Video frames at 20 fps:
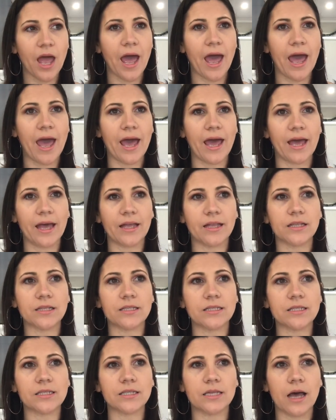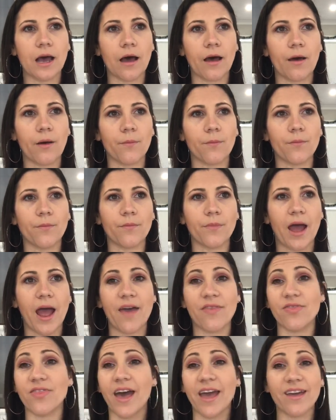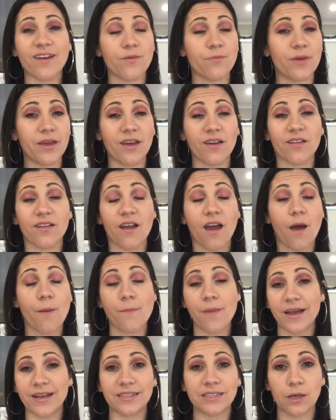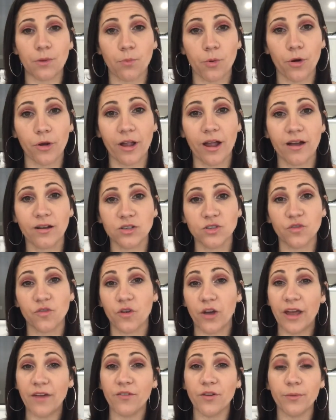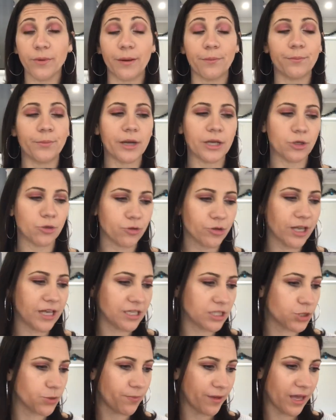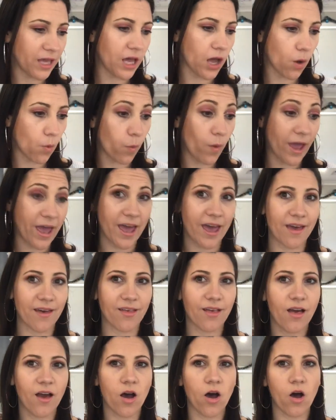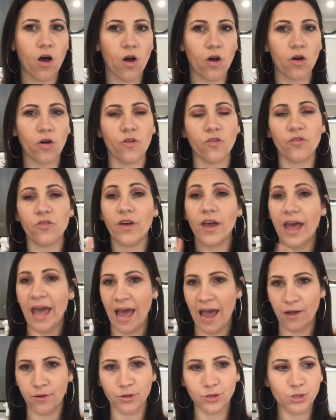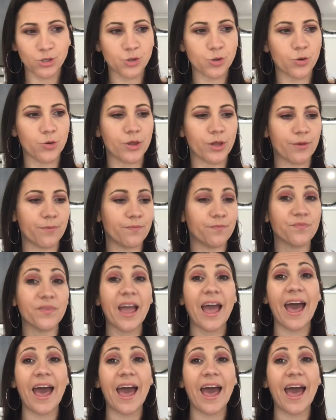And they can be an amazing product for everyone, but you need to be aware of how to store them,